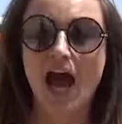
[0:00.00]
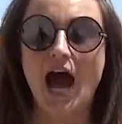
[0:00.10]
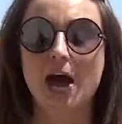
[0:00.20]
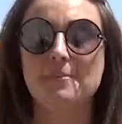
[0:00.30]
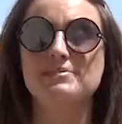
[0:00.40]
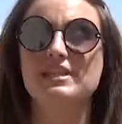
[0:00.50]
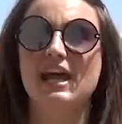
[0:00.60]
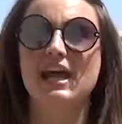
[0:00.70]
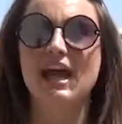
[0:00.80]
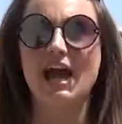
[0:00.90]
Um,
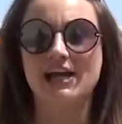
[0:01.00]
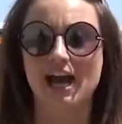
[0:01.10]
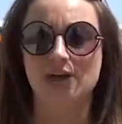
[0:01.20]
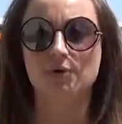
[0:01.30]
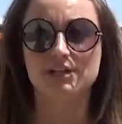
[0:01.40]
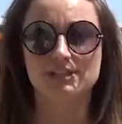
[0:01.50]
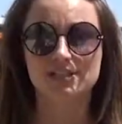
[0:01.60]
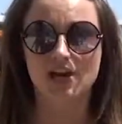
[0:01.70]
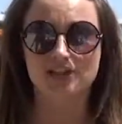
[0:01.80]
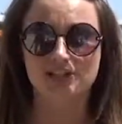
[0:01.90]
today, I kind of wanted to
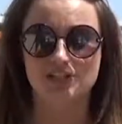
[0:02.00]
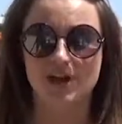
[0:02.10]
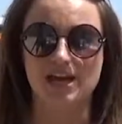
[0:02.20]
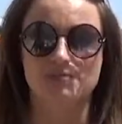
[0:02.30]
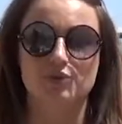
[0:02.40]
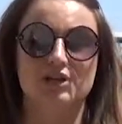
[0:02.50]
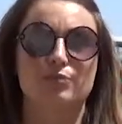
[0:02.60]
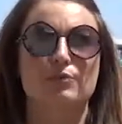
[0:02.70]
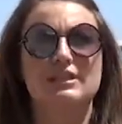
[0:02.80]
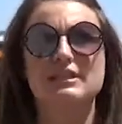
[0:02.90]
talk to you as we're
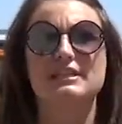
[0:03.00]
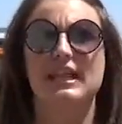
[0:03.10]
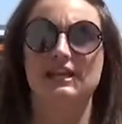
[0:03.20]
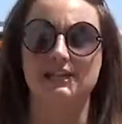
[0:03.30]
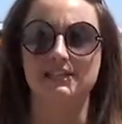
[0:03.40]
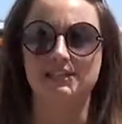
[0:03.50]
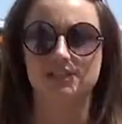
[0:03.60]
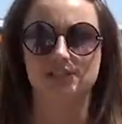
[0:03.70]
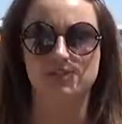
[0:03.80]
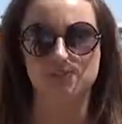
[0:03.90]
really getting
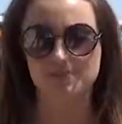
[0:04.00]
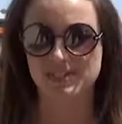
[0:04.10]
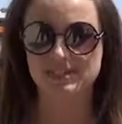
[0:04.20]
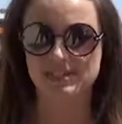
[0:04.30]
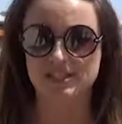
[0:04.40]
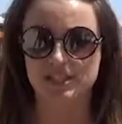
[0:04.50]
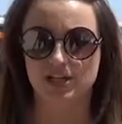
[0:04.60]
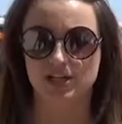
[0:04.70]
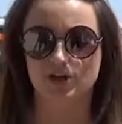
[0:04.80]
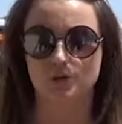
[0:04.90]
into swim season here
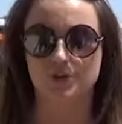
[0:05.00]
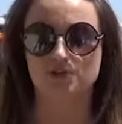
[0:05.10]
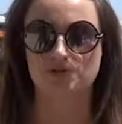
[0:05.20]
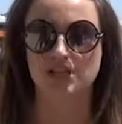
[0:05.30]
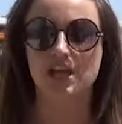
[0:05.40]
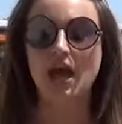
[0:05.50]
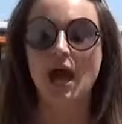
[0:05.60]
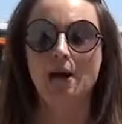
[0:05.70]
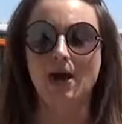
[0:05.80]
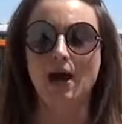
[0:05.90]
at Okoboji
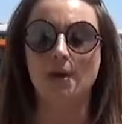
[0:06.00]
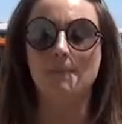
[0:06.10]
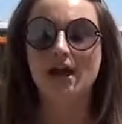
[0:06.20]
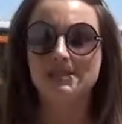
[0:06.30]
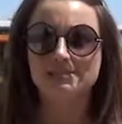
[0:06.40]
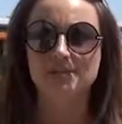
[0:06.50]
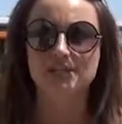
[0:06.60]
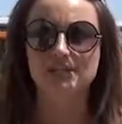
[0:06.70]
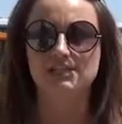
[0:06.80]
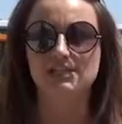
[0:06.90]
about my
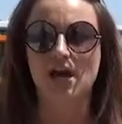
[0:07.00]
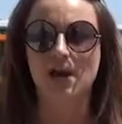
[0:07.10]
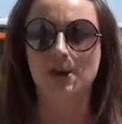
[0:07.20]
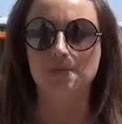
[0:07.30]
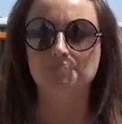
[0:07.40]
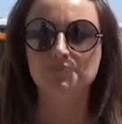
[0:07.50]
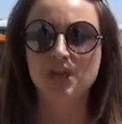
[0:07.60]
experience um,